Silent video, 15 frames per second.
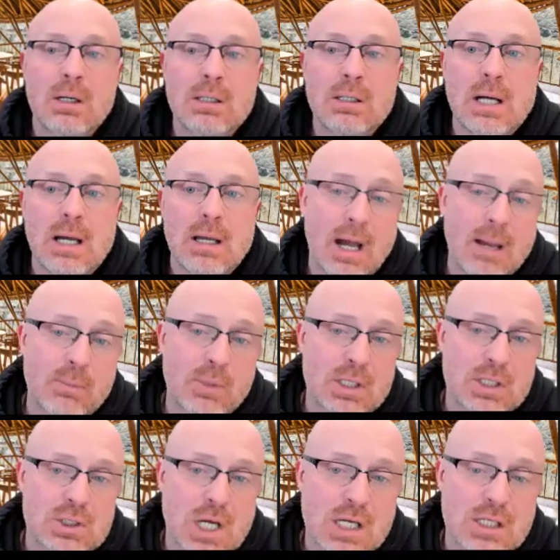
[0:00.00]
I'm going to
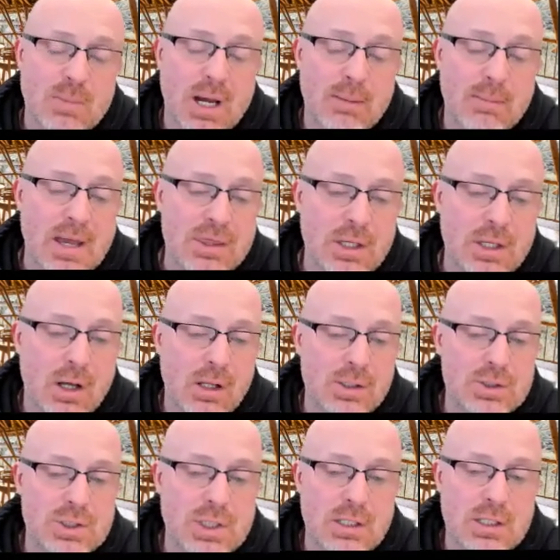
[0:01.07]
change my
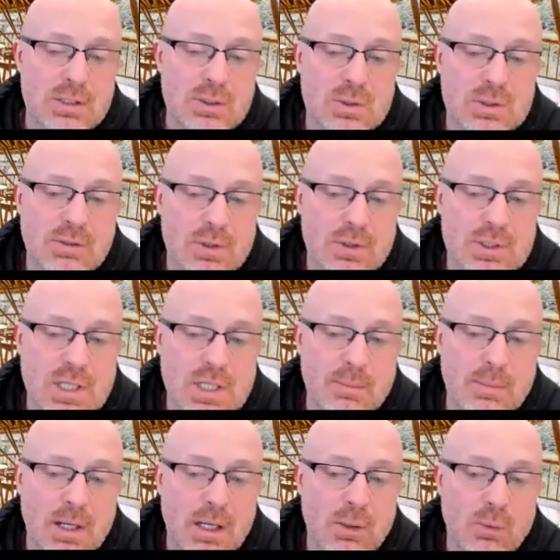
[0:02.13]
methodology. This was the first
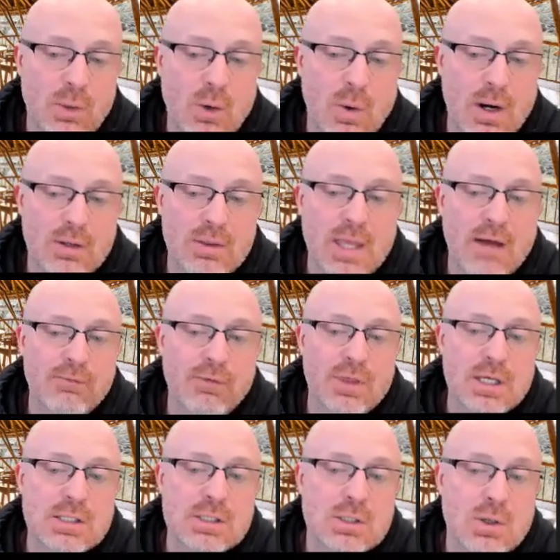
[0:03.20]
time I required that for
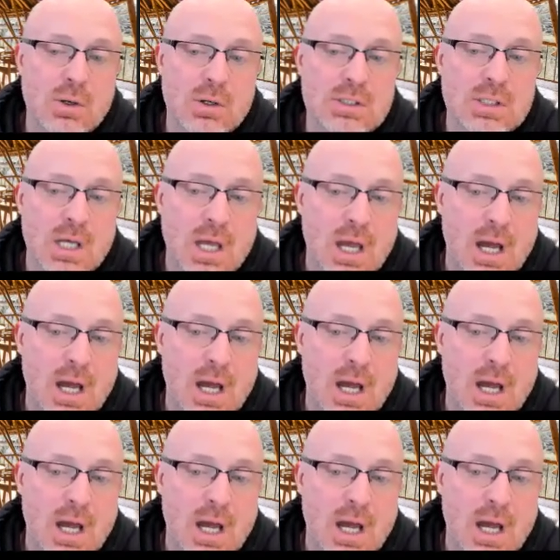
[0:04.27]
this course.